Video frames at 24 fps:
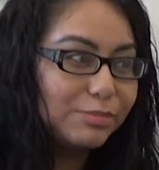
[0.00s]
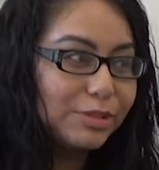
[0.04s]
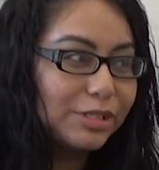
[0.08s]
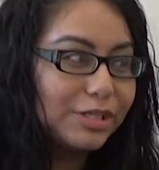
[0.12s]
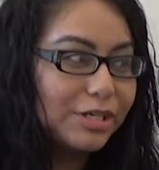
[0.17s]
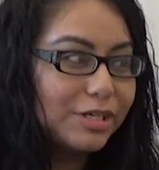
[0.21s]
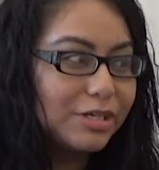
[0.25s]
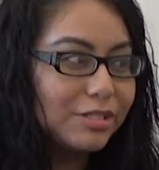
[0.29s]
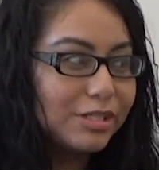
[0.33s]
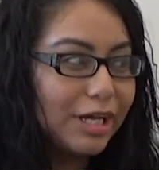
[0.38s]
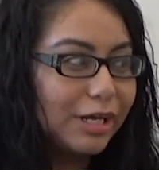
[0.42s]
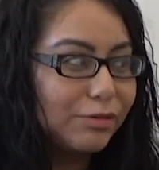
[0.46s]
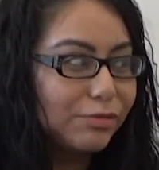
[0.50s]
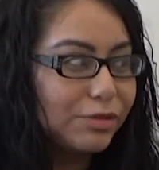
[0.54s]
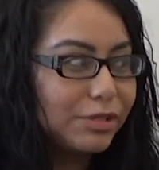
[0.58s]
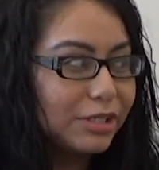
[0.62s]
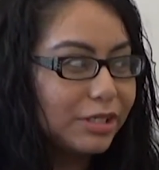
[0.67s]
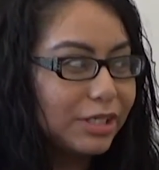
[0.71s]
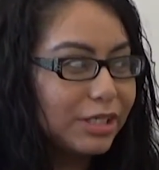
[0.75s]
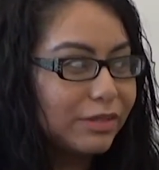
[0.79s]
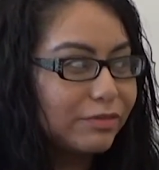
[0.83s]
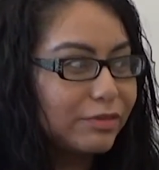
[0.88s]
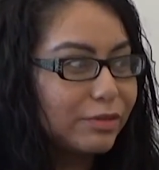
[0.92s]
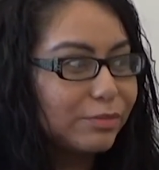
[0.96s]
because I
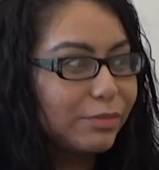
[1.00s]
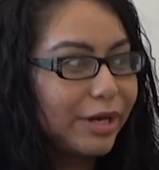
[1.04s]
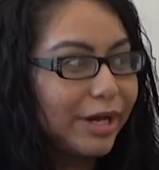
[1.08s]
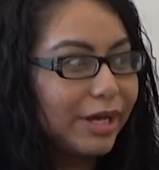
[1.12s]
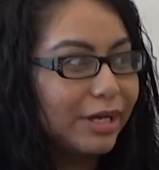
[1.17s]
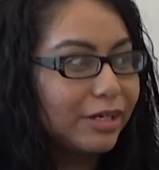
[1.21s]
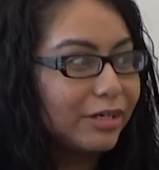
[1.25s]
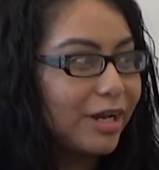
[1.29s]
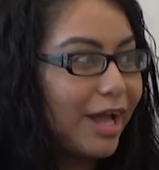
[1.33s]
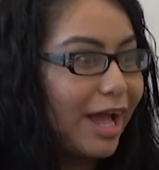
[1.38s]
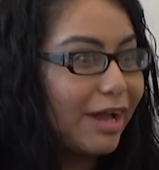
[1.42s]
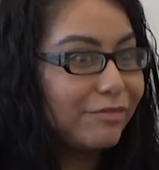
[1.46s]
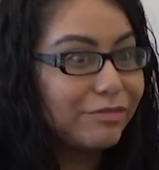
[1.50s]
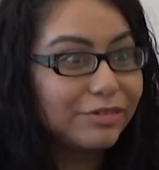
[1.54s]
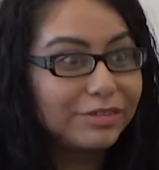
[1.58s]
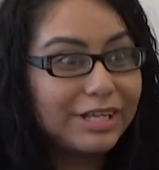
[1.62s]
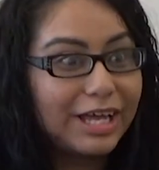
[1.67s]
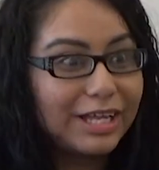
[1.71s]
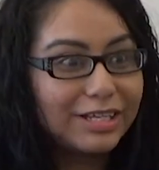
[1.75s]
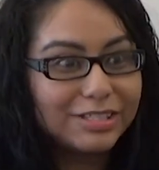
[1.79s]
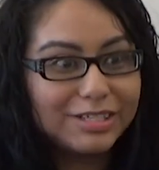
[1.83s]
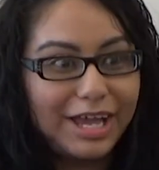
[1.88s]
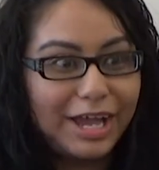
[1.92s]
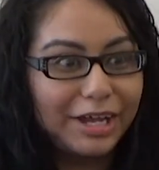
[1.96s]
wouldn't even mind having
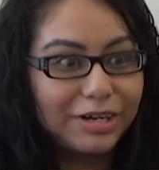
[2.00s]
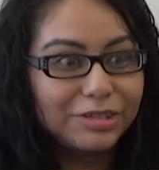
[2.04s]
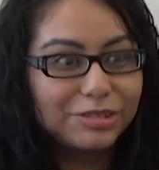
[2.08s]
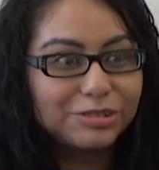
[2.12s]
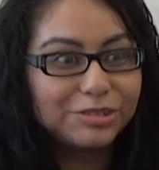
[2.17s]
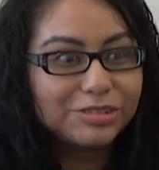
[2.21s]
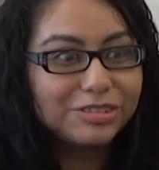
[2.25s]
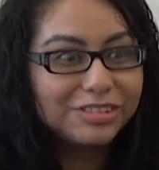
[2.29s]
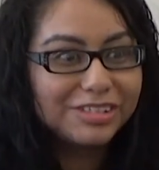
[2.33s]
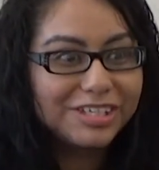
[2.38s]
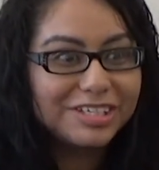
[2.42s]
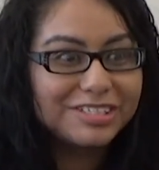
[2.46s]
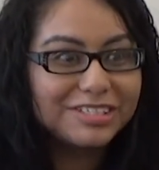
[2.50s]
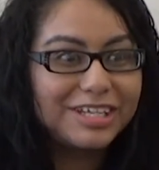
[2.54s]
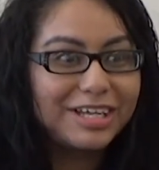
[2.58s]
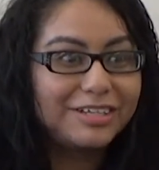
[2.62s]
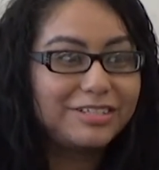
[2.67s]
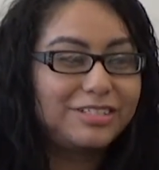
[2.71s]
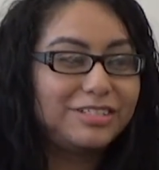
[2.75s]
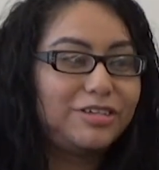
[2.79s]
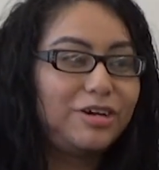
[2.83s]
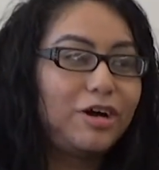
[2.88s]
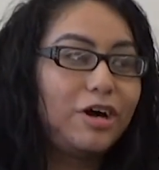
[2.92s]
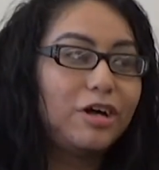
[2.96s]
that title because
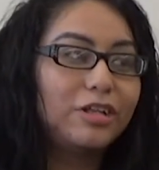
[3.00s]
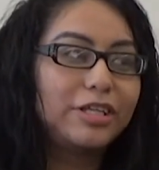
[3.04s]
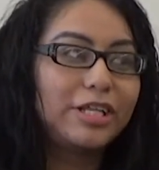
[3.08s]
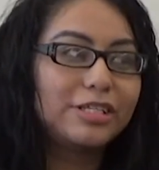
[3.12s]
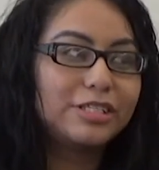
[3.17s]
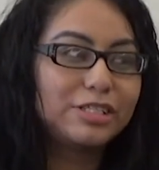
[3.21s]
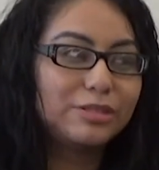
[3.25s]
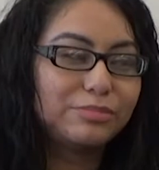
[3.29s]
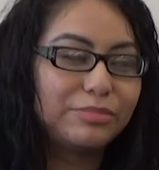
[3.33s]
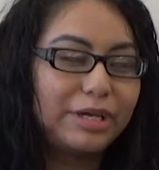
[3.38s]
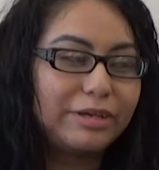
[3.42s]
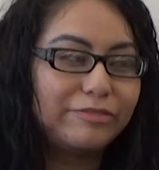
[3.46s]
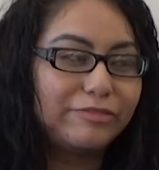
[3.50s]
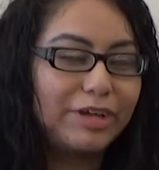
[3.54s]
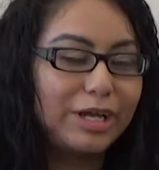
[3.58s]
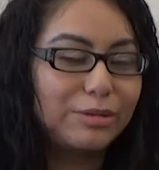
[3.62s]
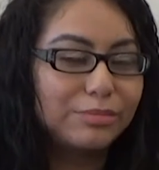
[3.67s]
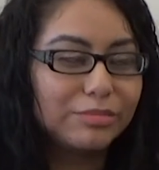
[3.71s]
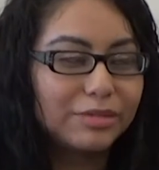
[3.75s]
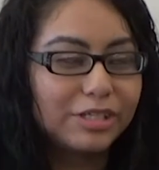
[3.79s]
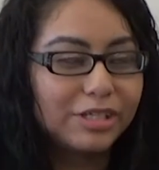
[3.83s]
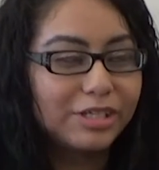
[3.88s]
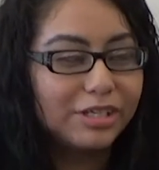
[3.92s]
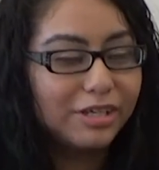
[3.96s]
that's all that's in my
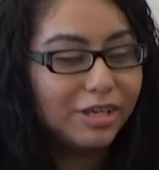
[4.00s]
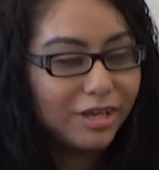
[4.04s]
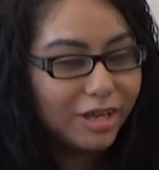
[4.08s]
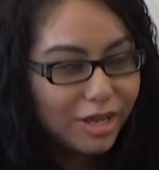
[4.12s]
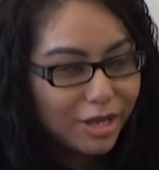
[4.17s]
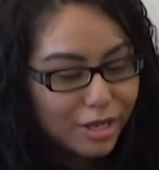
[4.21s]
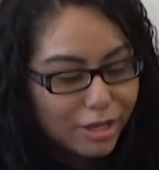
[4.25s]
family.